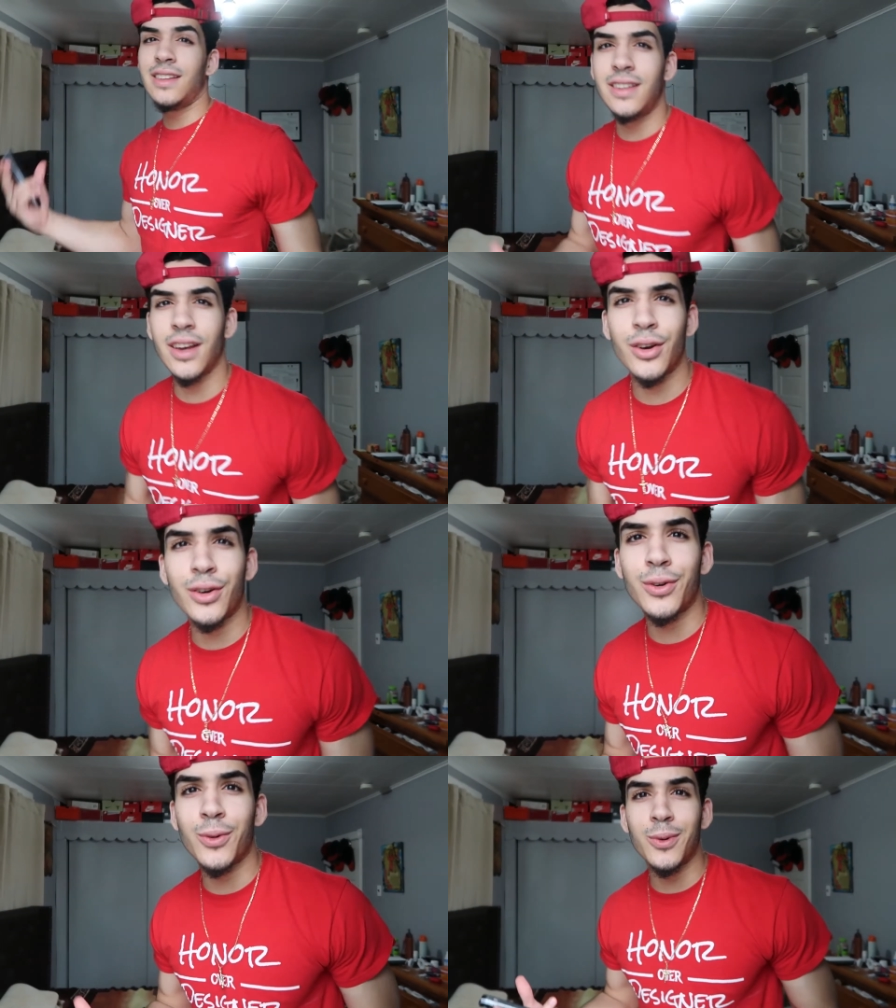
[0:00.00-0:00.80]

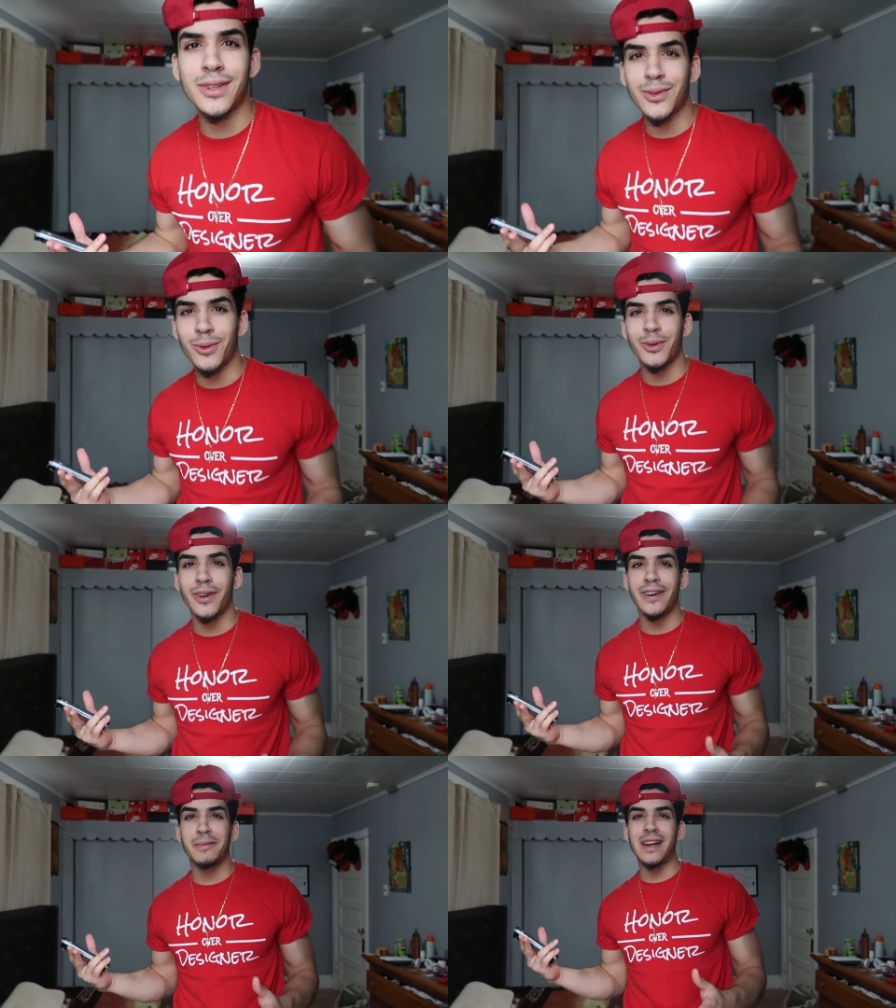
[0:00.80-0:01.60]
Yo, what's going
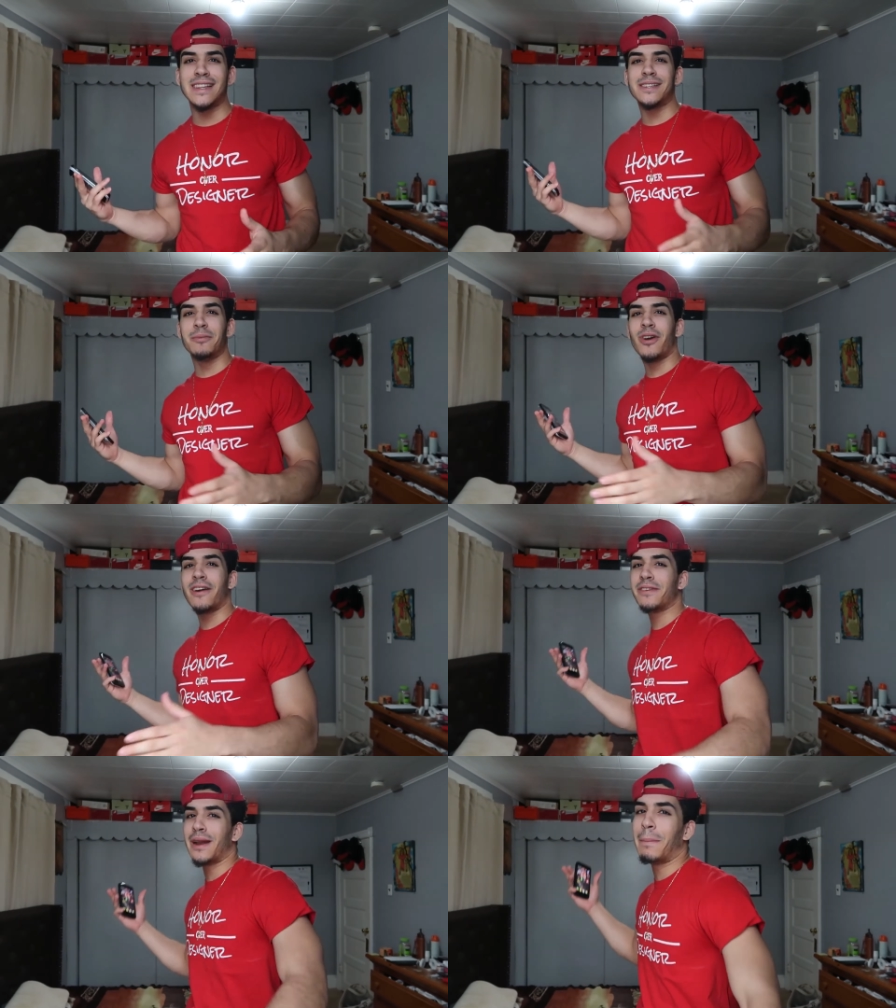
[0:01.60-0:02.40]
on everybody? It's your boy
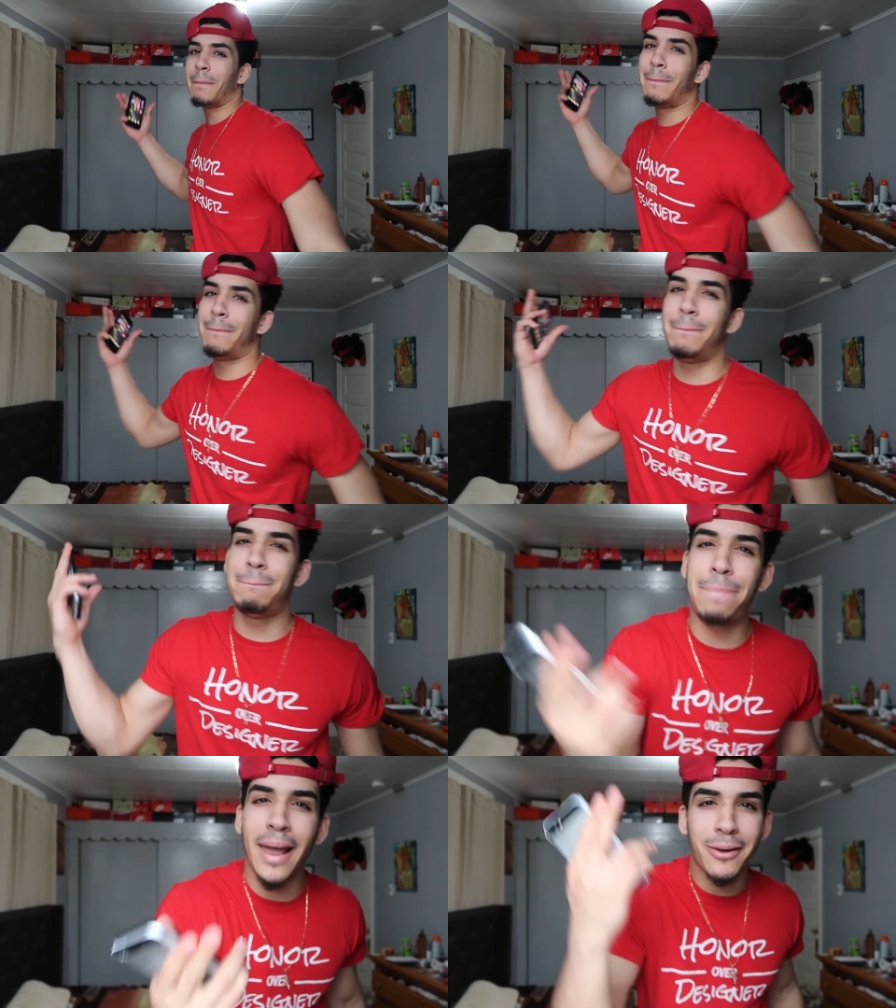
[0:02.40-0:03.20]
Rafy. I'm
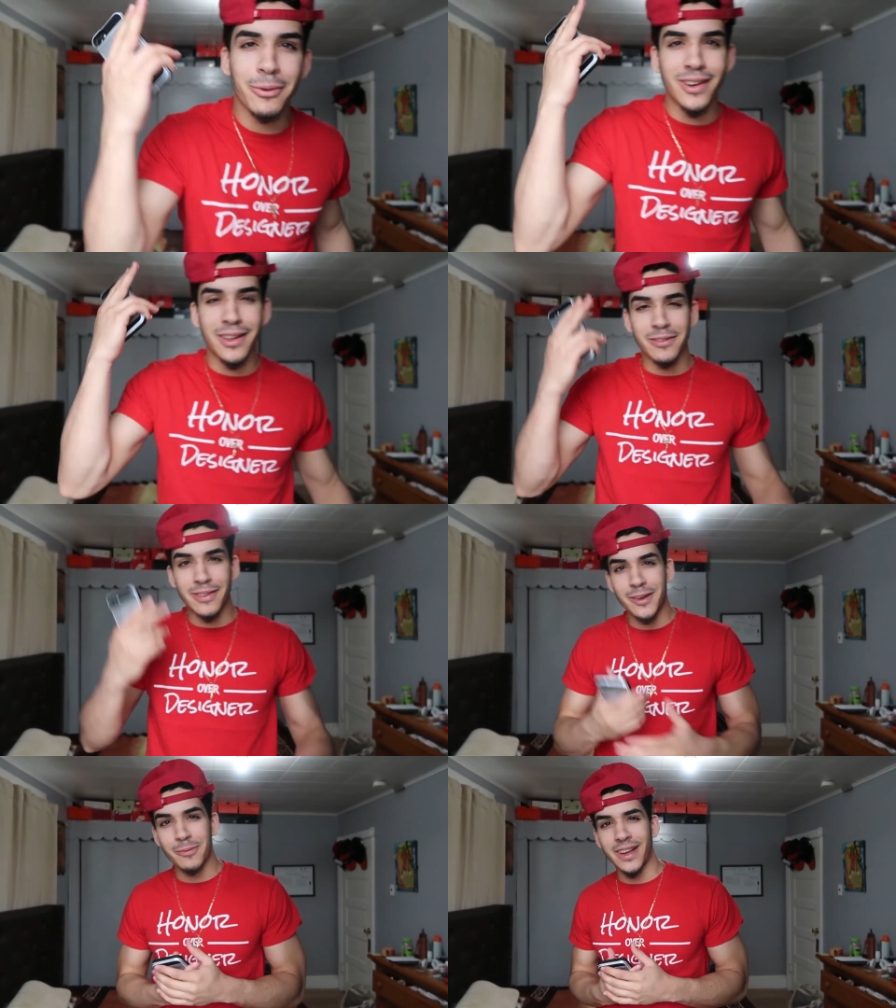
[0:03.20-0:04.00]
back with another
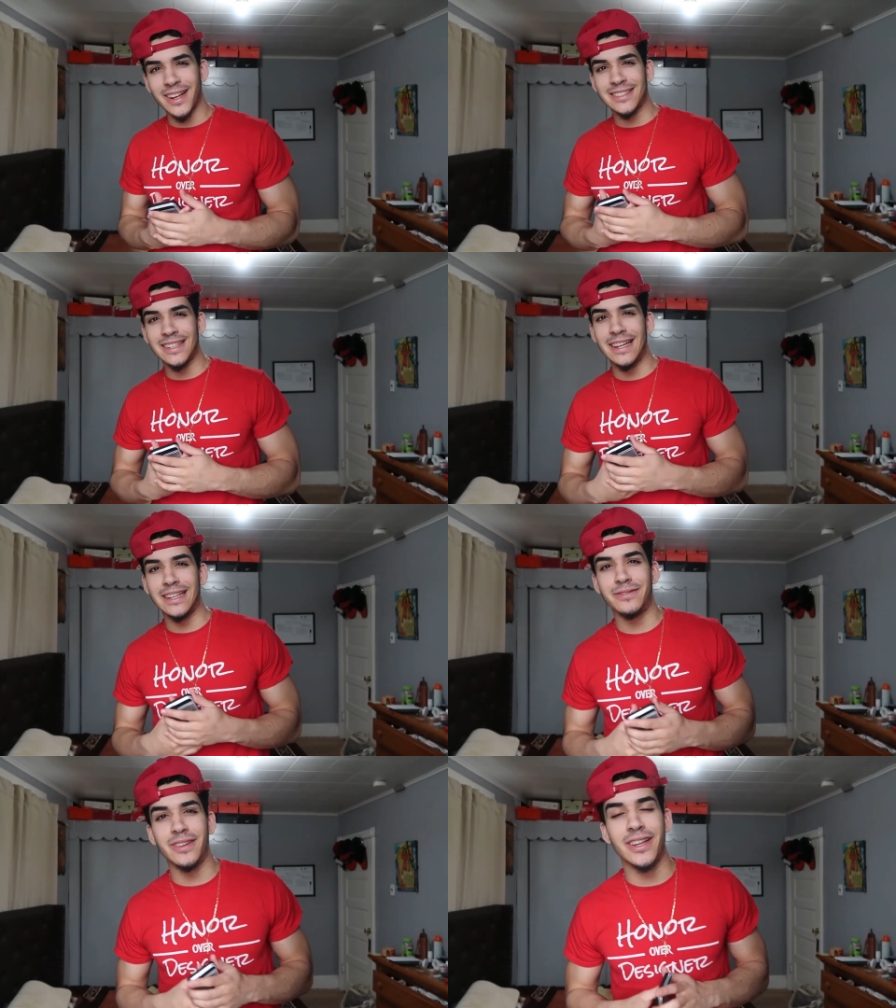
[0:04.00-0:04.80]
video, man. In
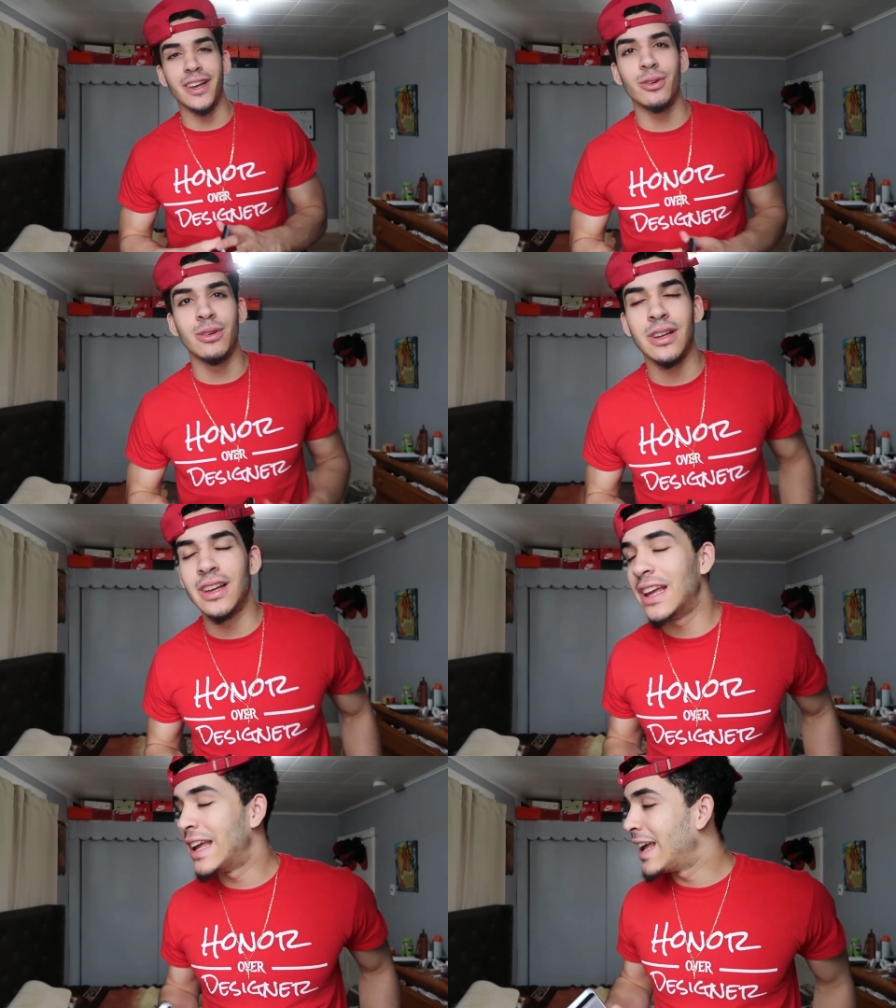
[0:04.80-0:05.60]
today's video,
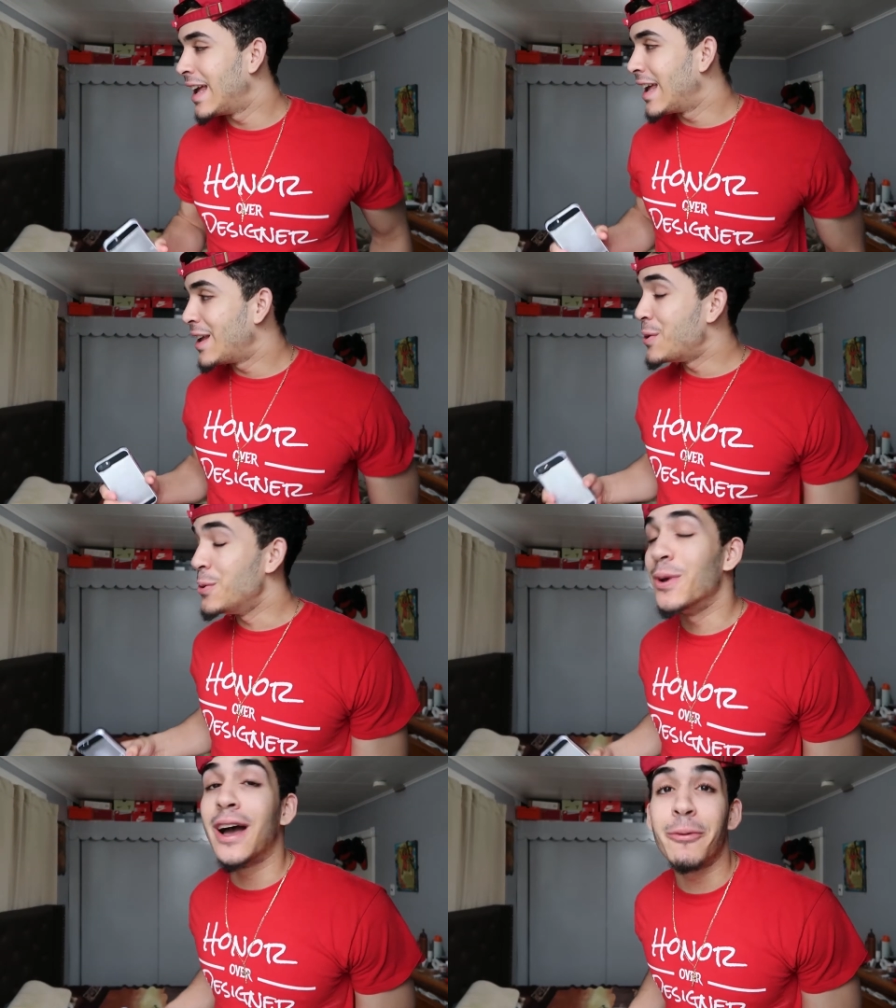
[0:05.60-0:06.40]

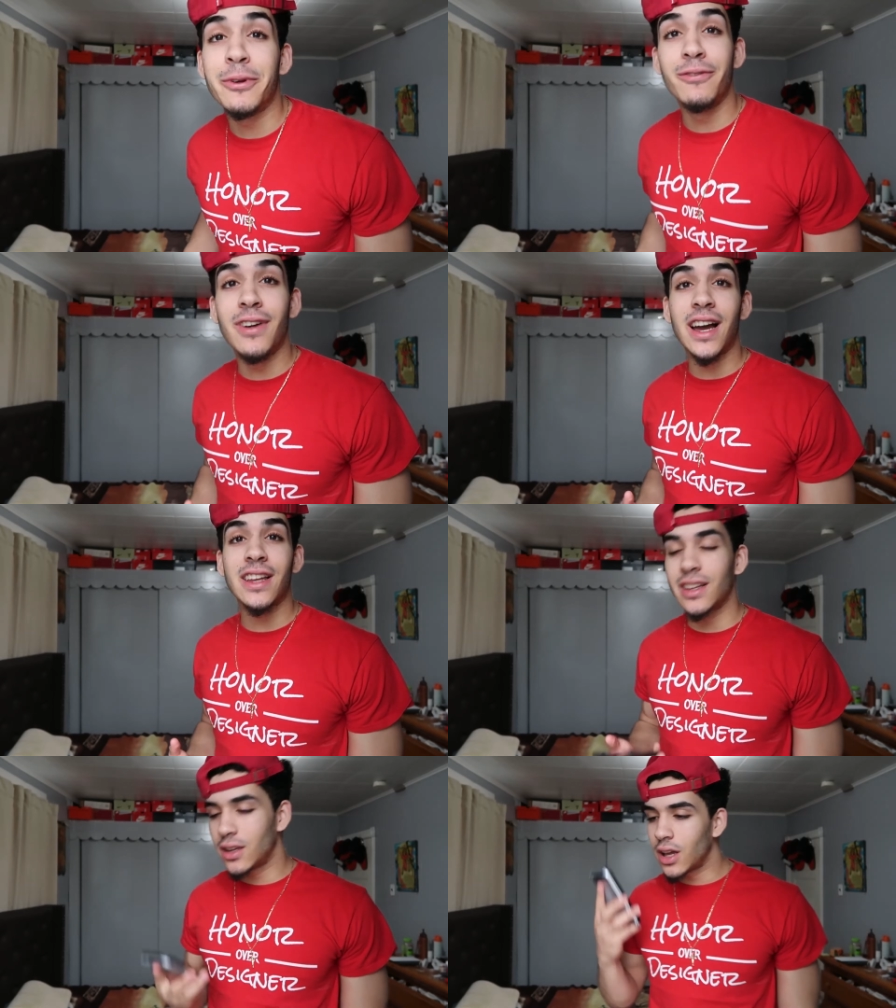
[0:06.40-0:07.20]
you know how we
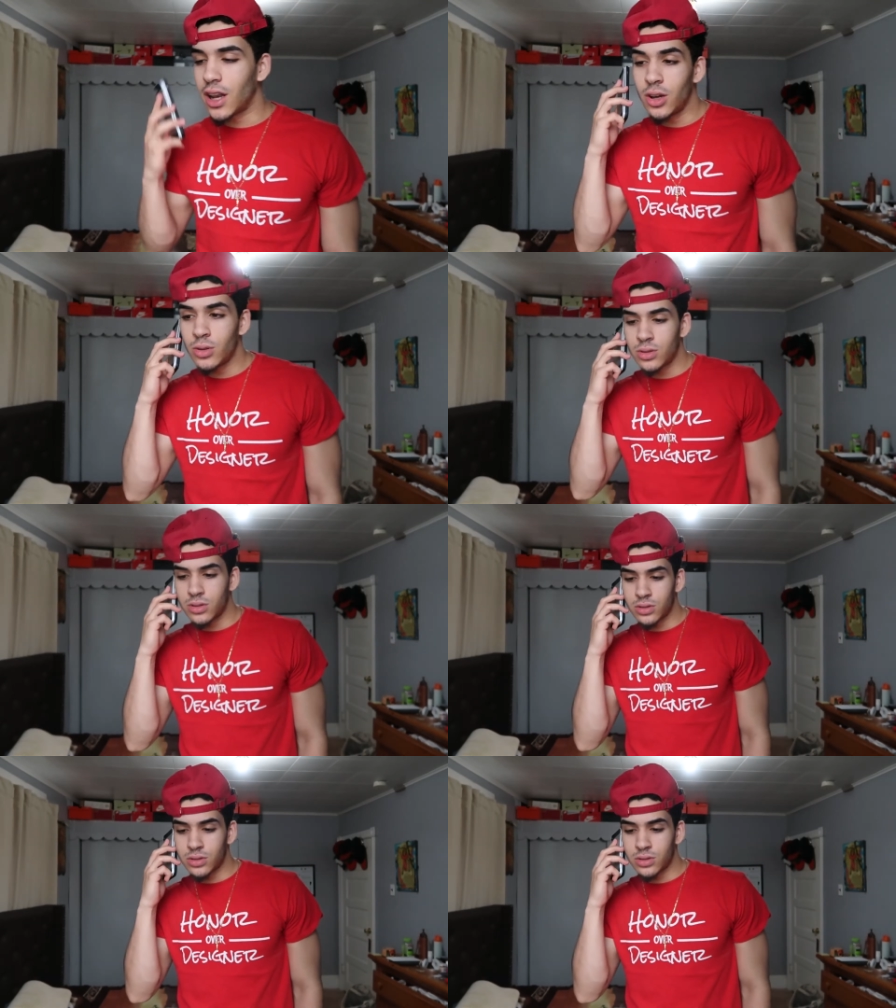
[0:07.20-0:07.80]
rock. Hello?